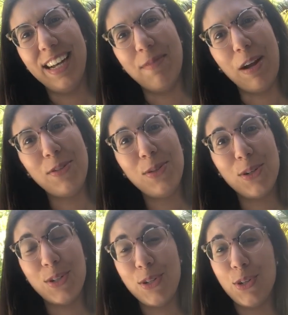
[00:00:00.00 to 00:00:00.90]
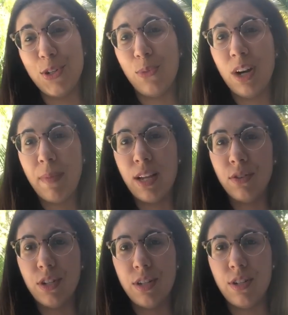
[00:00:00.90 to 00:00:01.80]
I have two older sisters, and one of my
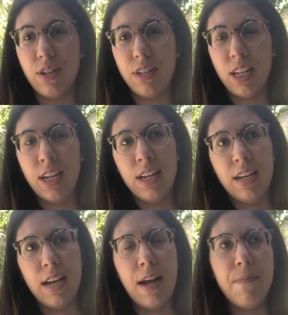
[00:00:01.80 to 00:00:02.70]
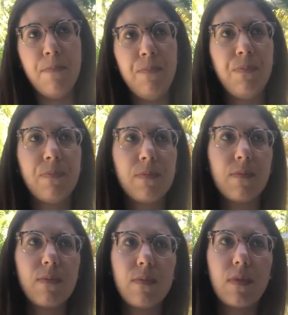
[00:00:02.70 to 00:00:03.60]
older sisters
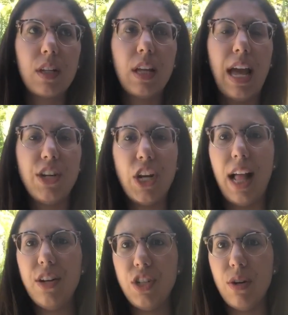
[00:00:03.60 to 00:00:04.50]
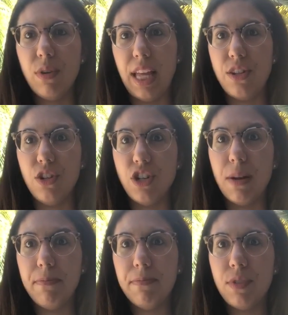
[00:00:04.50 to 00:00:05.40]
had a challenging relationship.